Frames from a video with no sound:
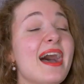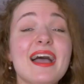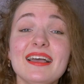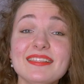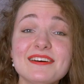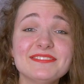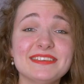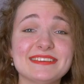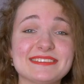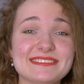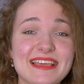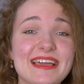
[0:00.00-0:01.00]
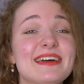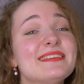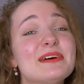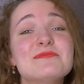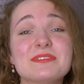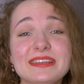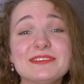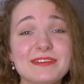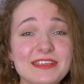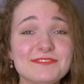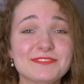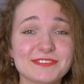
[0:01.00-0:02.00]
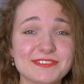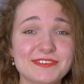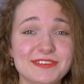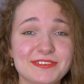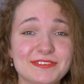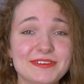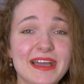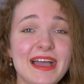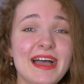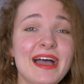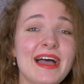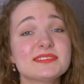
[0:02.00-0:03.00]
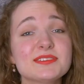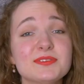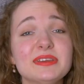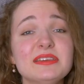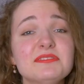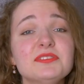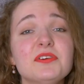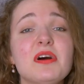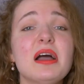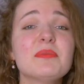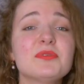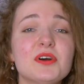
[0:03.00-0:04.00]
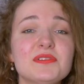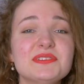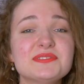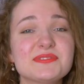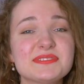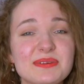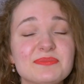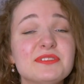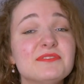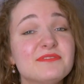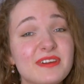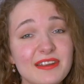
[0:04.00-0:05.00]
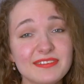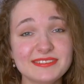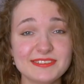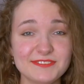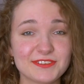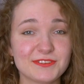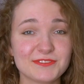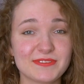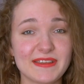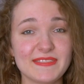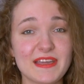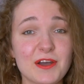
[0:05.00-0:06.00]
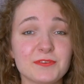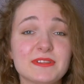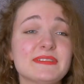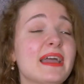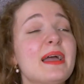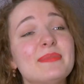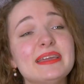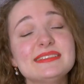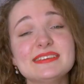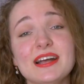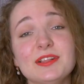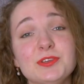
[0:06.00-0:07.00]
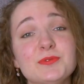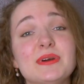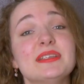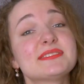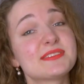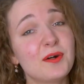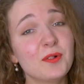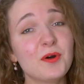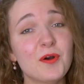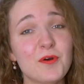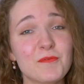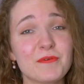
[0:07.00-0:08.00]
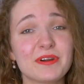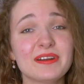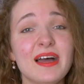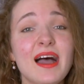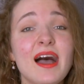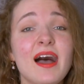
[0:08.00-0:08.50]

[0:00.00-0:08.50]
I love this, and I'm really grateful to you. So even though I'm going through something very difficult right now that I may tell you when it's all over,